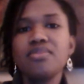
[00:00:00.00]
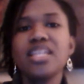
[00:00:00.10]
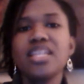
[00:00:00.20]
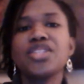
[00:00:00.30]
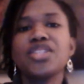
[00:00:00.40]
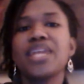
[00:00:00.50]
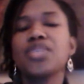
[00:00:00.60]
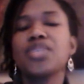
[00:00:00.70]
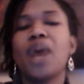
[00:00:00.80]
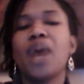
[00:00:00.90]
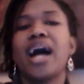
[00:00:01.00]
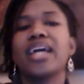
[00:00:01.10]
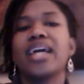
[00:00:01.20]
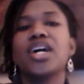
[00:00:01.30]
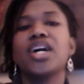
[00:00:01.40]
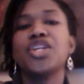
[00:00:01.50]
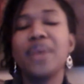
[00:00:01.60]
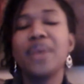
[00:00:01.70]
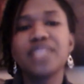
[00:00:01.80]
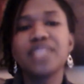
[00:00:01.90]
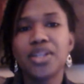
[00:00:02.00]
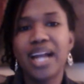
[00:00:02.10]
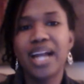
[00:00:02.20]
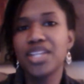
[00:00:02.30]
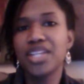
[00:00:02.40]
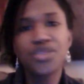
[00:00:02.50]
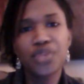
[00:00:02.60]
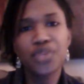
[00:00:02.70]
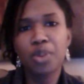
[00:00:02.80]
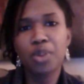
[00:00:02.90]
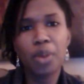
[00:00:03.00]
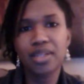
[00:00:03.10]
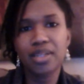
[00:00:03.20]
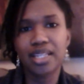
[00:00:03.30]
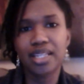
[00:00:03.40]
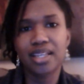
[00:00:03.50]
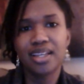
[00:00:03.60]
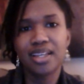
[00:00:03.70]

And so that's why you have to learn how to use food appropriately.